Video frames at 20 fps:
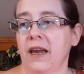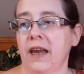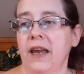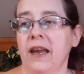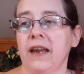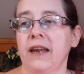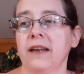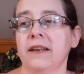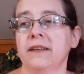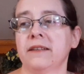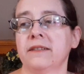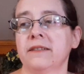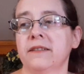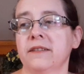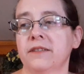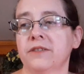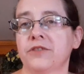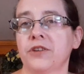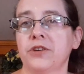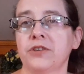And
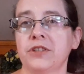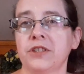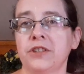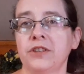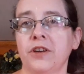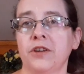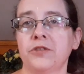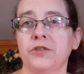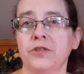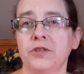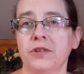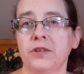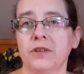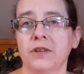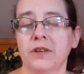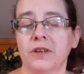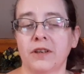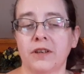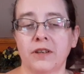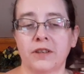there's
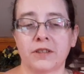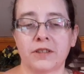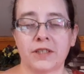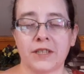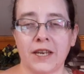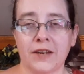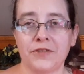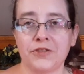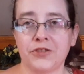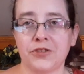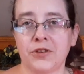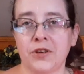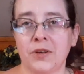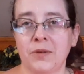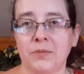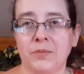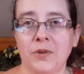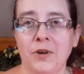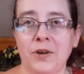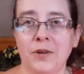another scavenger
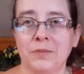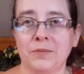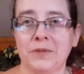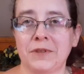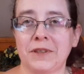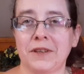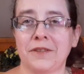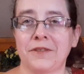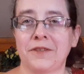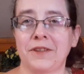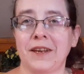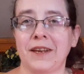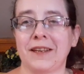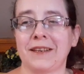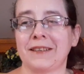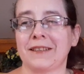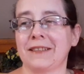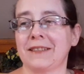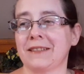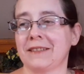hunt prompt
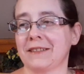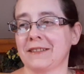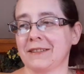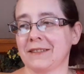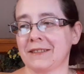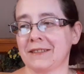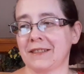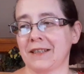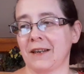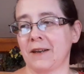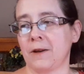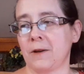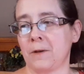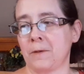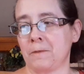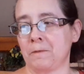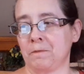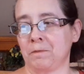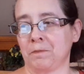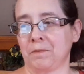that is
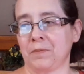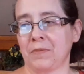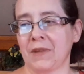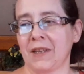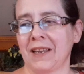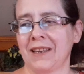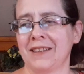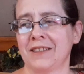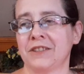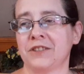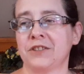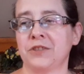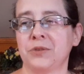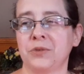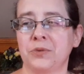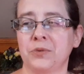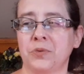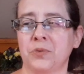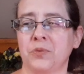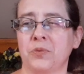
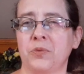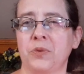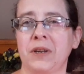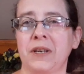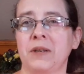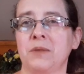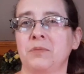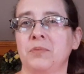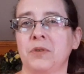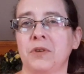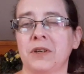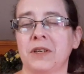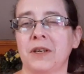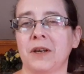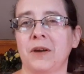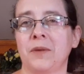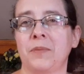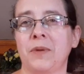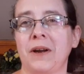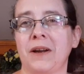to read a book
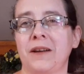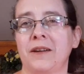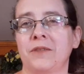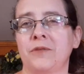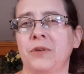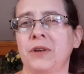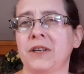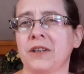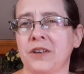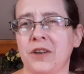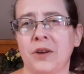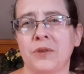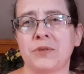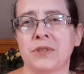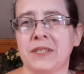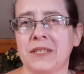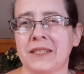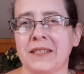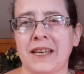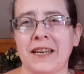about, read a
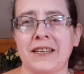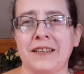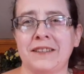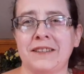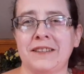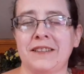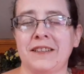cozy that